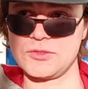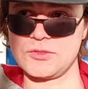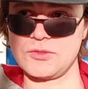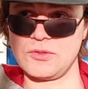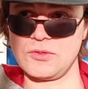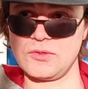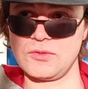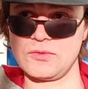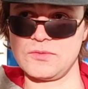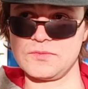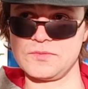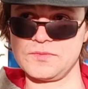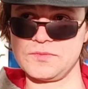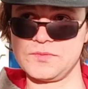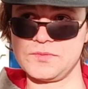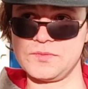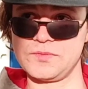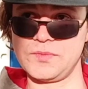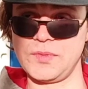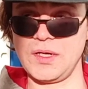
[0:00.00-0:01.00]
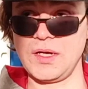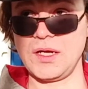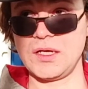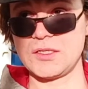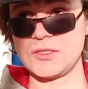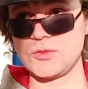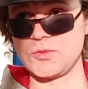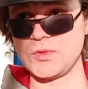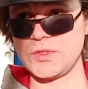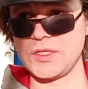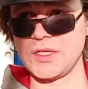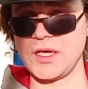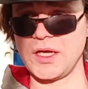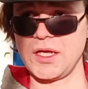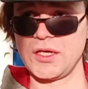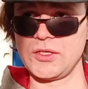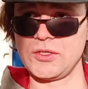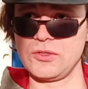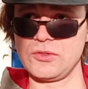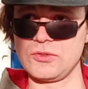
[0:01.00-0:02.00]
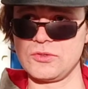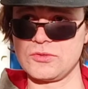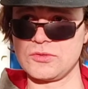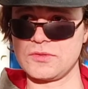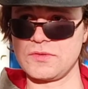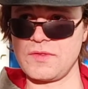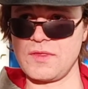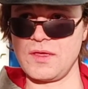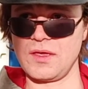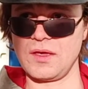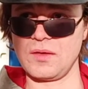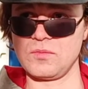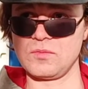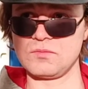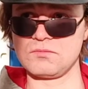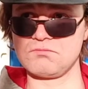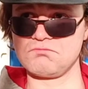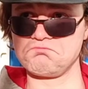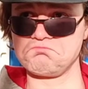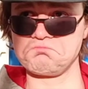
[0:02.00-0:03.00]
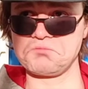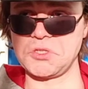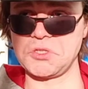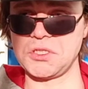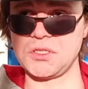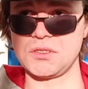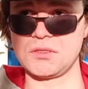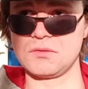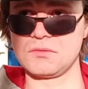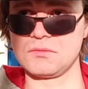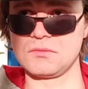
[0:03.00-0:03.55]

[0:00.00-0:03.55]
So, but we can use them in